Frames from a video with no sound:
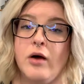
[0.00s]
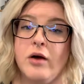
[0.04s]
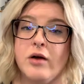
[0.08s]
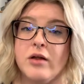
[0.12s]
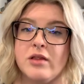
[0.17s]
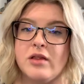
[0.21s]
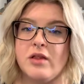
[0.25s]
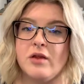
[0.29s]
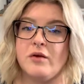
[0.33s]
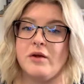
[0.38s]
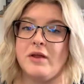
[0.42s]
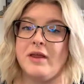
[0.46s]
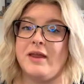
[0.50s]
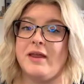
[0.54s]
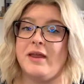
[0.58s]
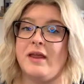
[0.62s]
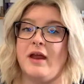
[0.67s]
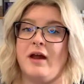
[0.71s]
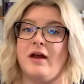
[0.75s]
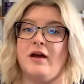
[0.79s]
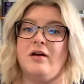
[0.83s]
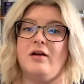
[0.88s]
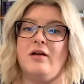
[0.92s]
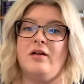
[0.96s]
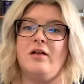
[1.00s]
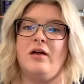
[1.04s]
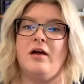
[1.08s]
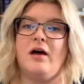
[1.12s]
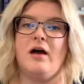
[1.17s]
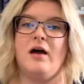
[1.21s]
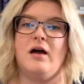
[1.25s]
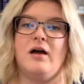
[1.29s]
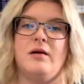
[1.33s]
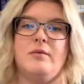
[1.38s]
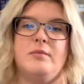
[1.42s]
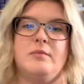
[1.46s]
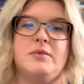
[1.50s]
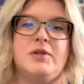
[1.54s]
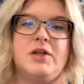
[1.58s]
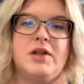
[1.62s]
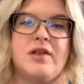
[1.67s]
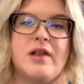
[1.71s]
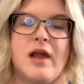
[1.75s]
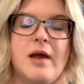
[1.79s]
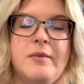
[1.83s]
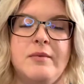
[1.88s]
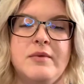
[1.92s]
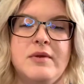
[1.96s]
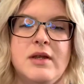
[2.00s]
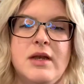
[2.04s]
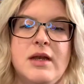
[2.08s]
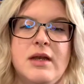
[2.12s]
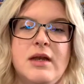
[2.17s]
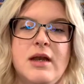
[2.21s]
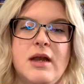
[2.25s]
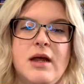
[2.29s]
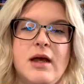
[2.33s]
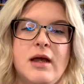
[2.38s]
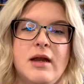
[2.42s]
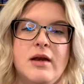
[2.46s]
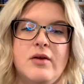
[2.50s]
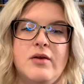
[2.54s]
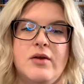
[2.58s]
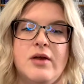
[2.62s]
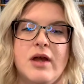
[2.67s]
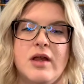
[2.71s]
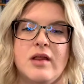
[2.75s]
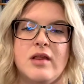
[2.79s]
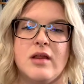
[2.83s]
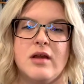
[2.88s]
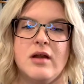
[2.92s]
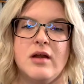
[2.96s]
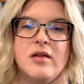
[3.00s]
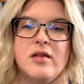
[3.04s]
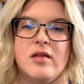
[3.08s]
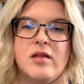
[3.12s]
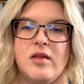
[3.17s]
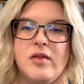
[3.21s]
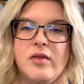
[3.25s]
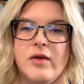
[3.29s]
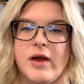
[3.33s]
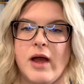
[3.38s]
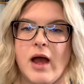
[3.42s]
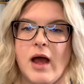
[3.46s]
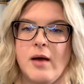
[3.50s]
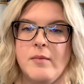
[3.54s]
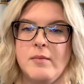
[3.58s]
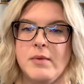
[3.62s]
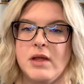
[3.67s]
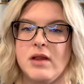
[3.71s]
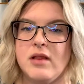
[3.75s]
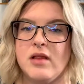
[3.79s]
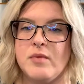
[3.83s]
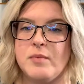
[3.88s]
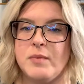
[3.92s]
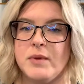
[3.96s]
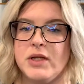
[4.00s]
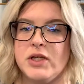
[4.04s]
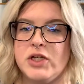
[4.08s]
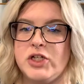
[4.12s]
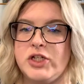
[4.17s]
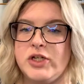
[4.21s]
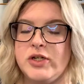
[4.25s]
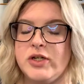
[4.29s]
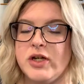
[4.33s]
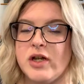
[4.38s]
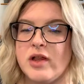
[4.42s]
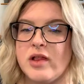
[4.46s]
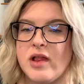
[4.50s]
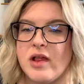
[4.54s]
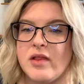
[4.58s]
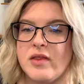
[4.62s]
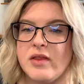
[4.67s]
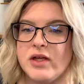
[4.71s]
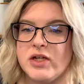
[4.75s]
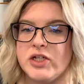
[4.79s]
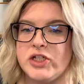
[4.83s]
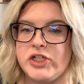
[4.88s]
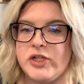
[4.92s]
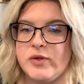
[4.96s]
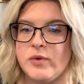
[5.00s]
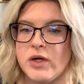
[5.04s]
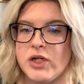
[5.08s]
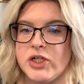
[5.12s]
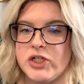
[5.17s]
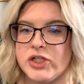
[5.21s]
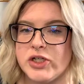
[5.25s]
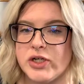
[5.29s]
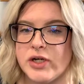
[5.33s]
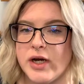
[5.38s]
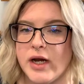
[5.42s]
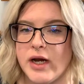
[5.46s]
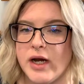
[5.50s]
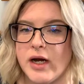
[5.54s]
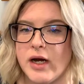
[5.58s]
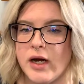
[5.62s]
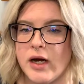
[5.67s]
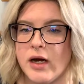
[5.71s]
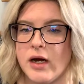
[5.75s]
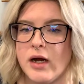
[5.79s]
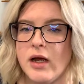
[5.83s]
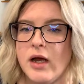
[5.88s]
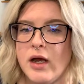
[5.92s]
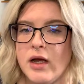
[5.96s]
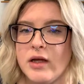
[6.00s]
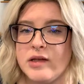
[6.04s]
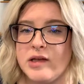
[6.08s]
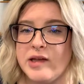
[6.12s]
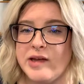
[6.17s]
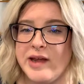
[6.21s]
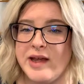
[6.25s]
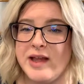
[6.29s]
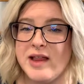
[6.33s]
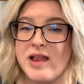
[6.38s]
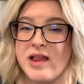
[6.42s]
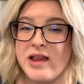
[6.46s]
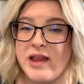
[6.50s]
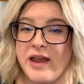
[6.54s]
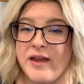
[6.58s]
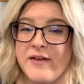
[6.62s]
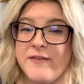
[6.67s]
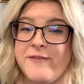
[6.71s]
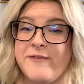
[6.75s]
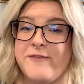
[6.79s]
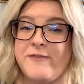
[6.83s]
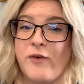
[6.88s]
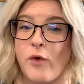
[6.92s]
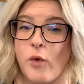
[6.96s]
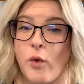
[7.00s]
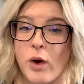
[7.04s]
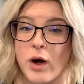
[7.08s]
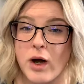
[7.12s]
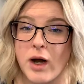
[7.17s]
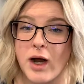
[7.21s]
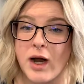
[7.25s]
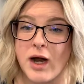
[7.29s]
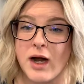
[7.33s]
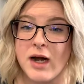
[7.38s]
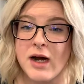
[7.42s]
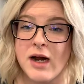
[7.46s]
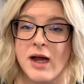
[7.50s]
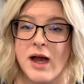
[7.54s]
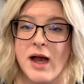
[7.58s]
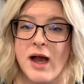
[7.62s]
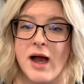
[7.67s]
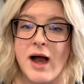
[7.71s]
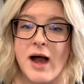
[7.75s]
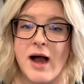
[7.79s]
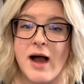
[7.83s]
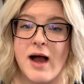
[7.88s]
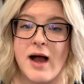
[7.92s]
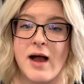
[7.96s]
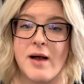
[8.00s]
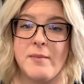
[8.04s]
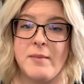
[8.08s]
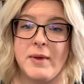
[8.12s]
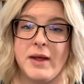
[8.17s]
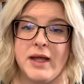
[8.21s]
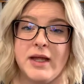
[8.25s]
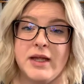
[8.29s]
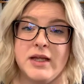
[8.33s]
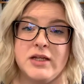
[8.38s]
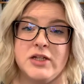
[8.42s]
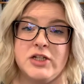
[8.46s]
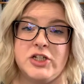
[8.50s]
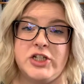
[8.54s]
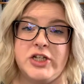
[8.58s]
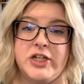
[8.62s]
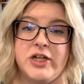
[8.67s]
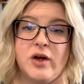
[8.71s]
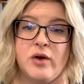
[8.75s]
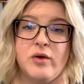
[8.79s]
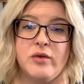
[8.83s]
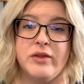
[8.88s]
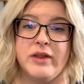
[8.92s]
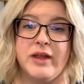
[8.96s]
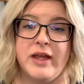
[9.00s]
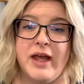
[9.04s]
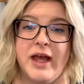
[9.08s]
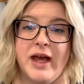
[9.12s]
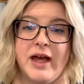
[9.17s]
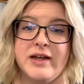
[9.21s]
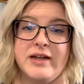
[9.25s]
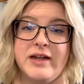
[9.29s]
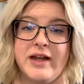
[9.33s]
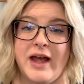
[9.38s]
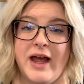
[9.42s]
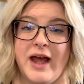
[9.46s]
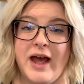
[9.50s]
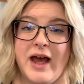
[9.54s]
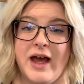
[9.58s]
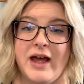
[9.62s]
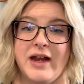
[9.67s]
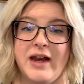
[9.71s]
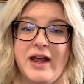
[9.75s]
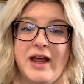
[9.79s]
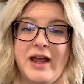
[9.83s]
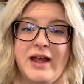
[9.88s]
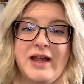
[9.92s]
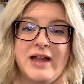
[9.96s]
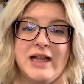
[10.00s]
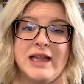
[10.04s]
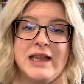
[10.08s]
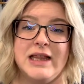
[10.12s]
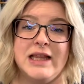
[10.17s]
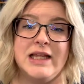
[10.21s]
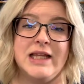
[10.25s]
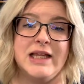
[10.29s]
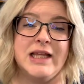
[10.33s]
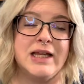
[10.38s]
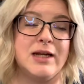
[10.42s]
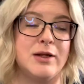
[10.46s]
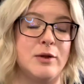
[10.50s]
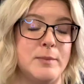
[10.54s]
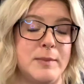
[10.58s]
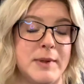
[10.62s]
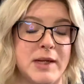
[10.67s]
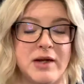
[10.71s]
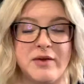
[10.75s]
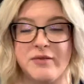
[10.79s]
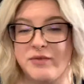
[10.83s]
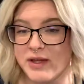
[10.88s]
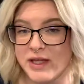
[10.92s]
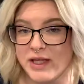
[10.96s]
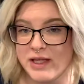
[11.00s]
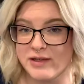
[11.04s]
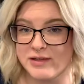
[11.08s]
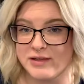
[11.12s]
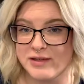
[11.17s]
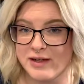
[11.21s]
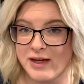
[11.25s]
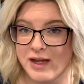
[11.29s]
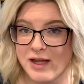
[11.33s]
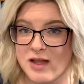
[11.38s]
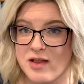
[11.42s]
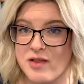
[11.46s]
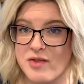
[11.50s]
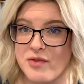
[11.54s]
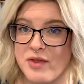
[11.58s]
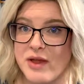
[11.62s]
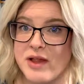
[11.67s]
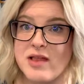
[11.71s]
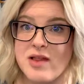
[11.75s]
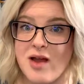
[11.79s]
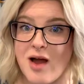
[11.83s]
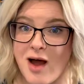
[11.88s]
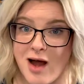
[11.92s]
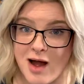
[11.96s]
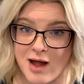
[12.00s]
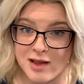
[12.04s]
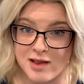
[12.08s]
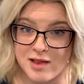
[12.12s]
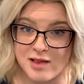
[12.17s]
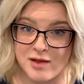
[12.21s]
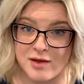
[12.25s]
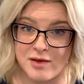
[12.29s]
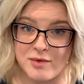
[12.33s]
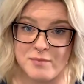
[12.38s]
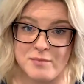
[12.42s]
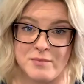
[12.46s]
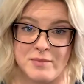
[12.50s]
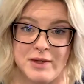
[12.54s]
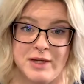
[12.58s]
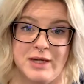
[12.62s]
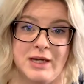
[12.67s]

So Carol just commented, I know you guys can all see the comments, but she just said that she washed her hair. Today is day 4, and she only had to add a little bit of heat today, so that's awesome.